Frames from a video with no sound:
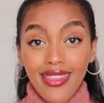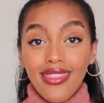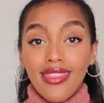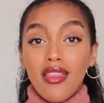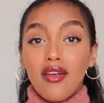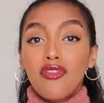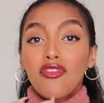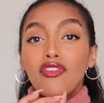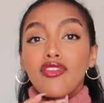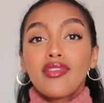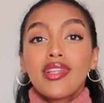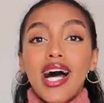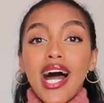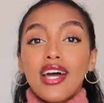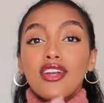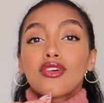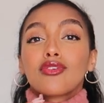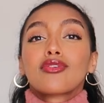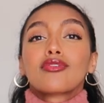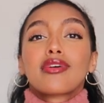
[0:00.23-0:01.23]
The
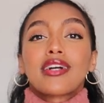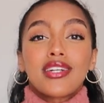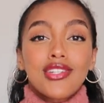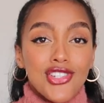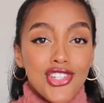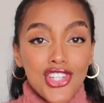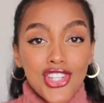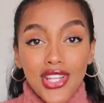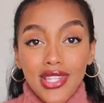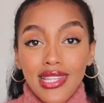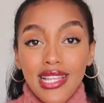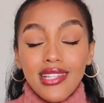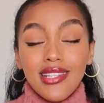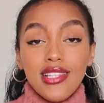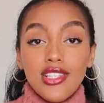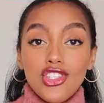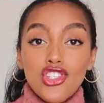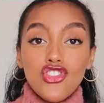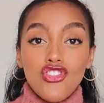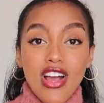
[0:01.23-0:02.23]
flatteration
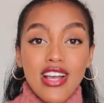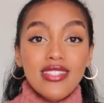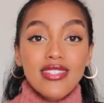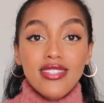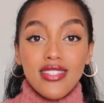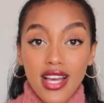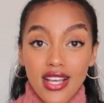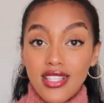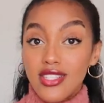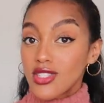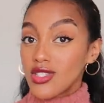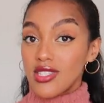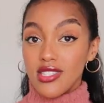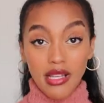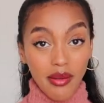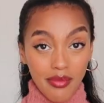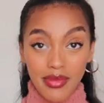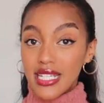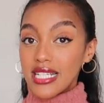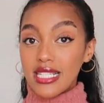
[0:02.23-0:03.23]
that this dress does
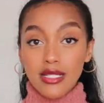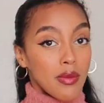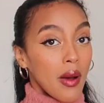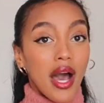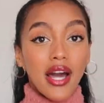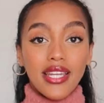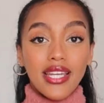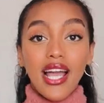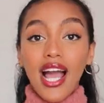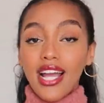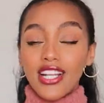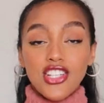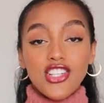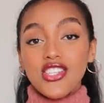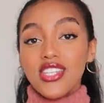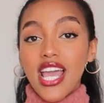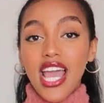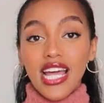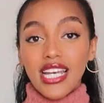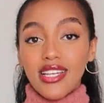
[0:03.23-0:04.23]
to somebody's body, I
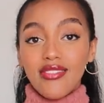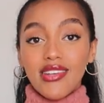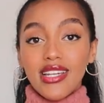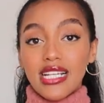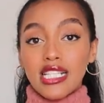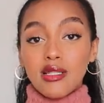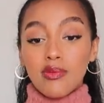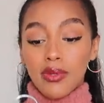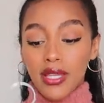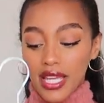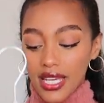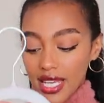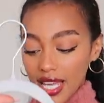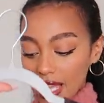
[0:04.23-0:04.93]
just can't even explain